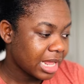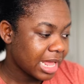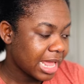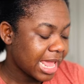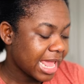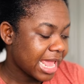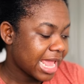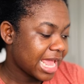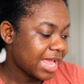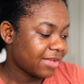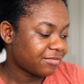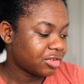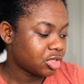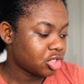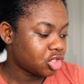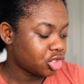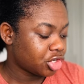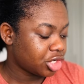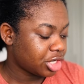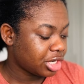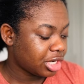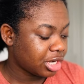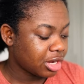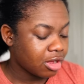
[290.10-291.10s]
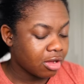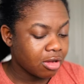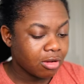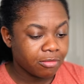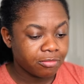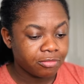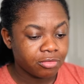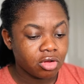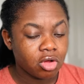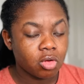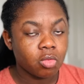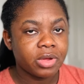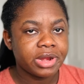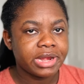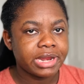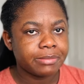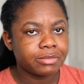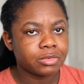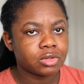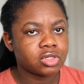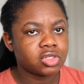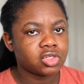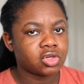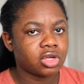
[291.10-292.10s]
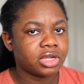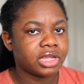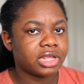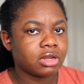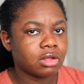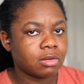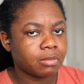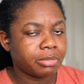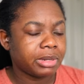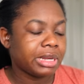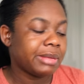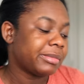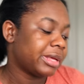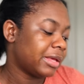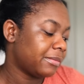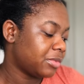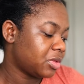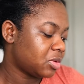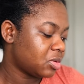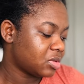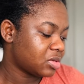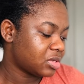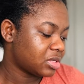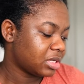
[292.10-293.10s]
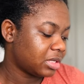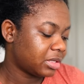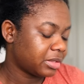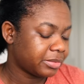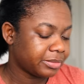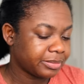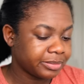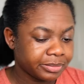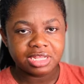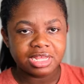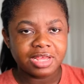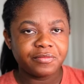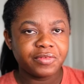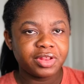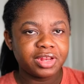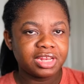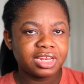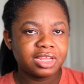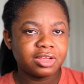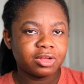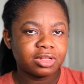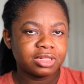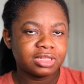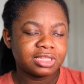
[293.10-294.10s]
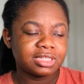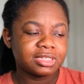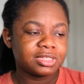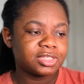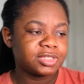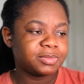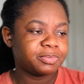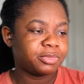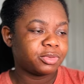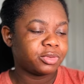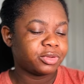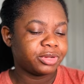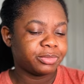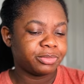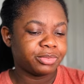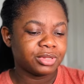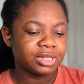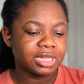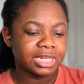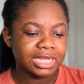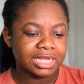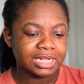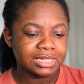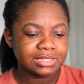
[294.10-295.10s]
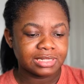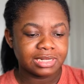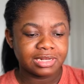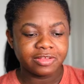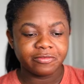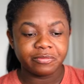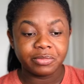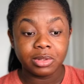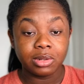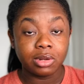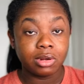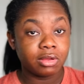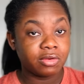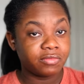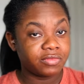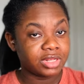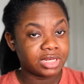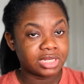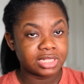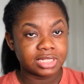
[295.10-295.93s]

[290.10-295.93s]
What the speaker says: I have to turn it off, or when I'm not talking, I'll play my music. I finally got this portable light and I've been loving